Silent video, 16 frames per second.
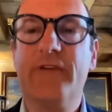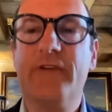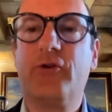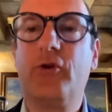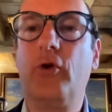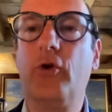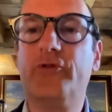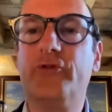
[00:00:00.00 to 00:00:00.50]
And of
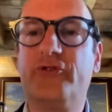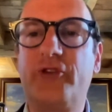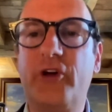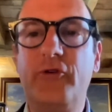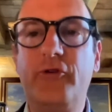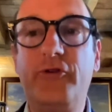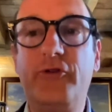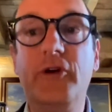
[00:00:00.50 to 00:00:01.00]
course,
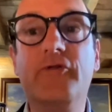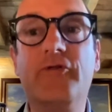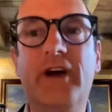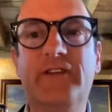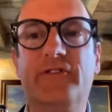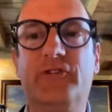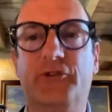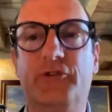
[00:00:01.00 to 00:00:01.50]
so few
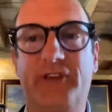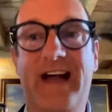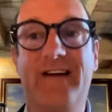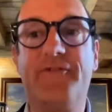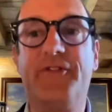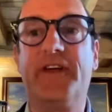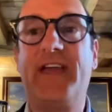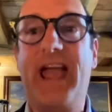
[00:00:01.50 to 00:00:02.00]
vessels
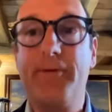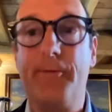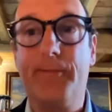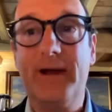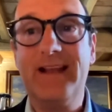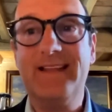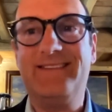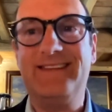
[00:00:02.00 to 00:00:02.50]
have the
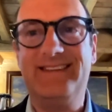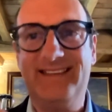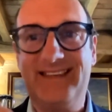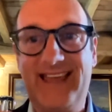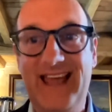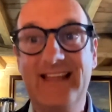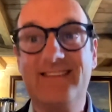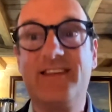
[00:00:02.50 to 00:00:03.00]
capability
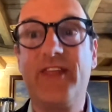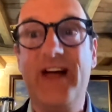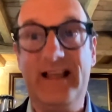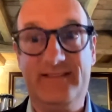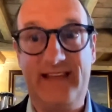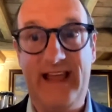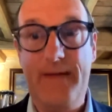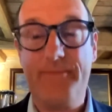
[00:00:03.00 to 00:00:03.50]
to get to
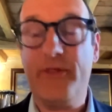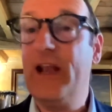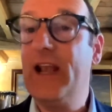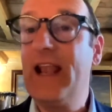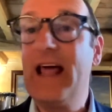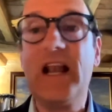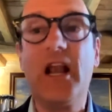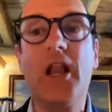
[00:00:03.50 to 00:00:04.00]
that depth,
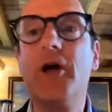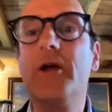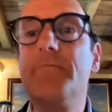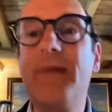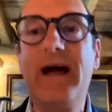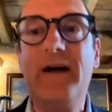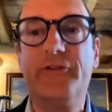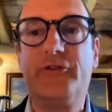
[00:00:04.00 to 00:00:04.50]
let
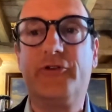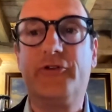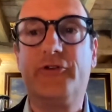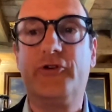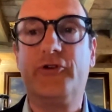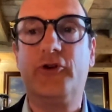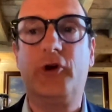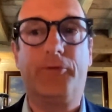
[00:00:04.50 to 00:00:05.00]
alone
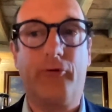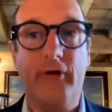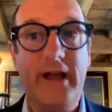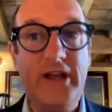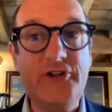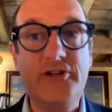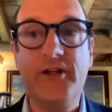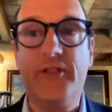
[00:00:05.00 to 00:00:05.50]
mount an
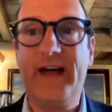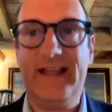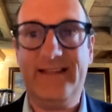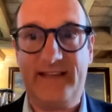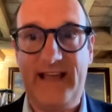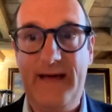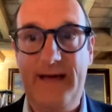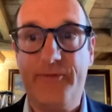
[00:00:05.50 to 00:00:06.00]
operation at
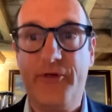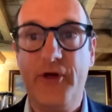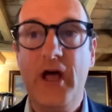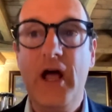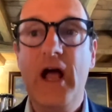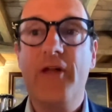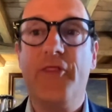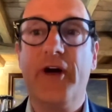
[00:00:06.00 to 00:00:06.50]
that depth,
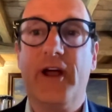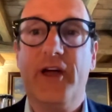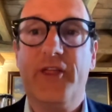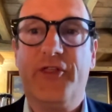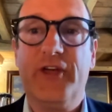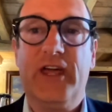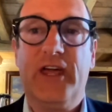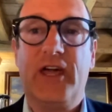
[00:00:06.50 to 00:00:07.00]
that I
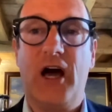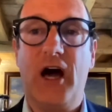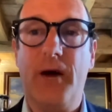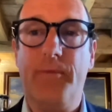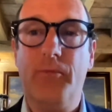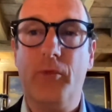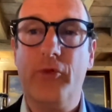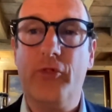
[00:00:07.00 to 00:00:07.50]
think
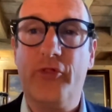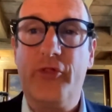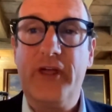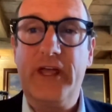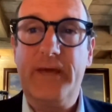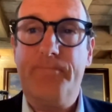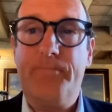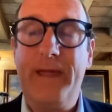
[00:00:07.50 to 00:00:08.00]
um,
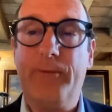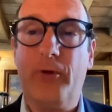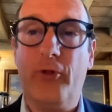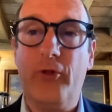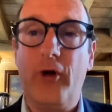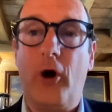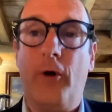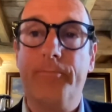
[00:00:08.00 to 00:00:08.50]
the
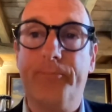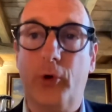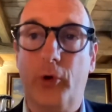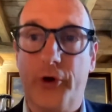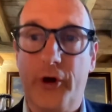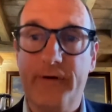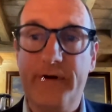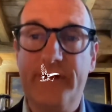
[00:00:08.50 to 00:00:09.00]
people on board
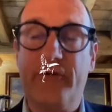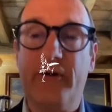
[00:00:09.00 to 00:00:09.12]
are in a